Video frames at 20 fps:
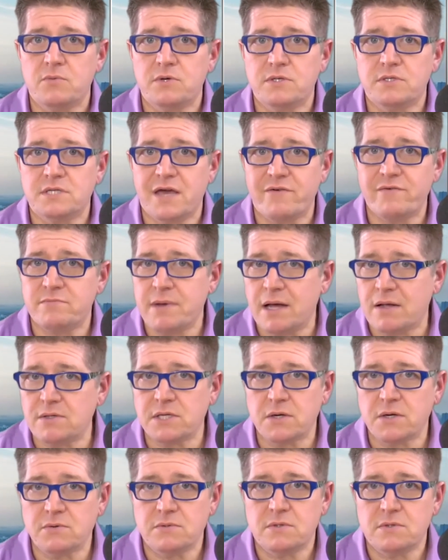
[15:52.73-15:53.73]
David
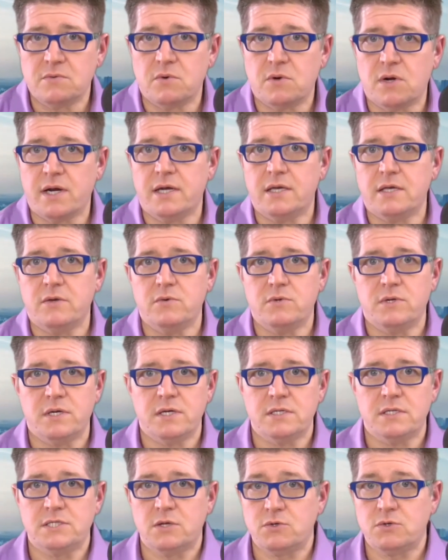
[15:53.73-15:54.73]
Maldo, right? You
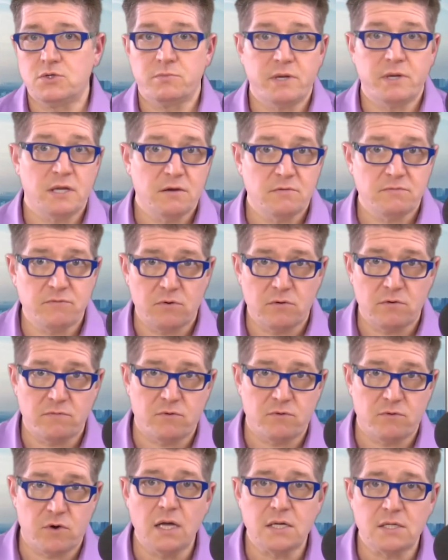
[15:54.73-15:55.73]
did social media for
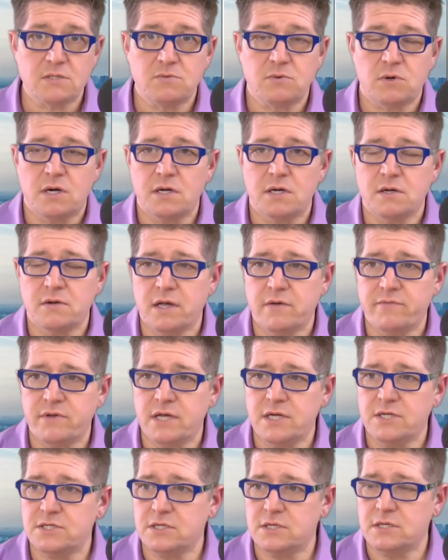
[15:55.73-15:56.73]
us, right?
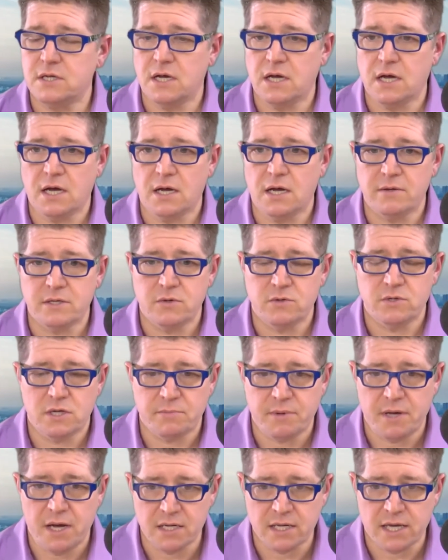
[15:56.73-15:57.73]
AVNation. You did a
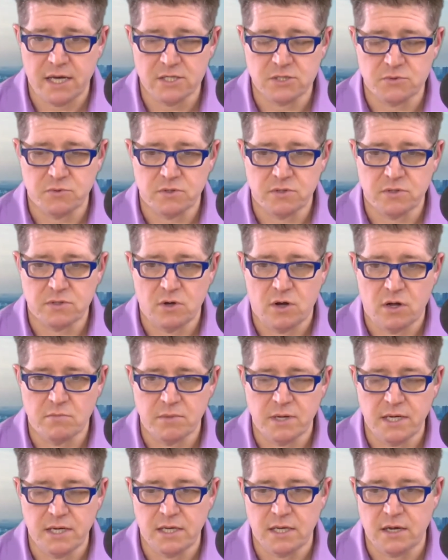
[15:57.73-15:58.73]
podcast with Dawn
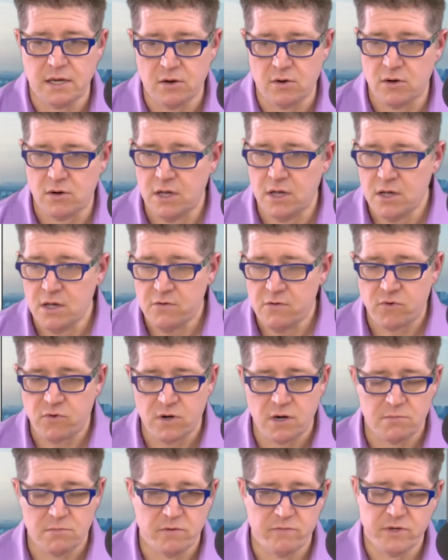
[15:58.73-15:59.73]
Mead here for a
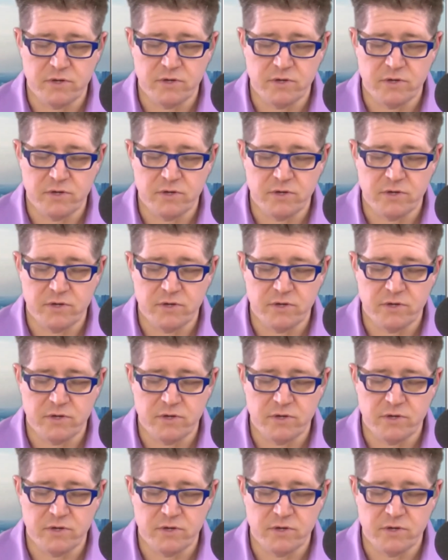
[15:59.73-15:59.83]
number of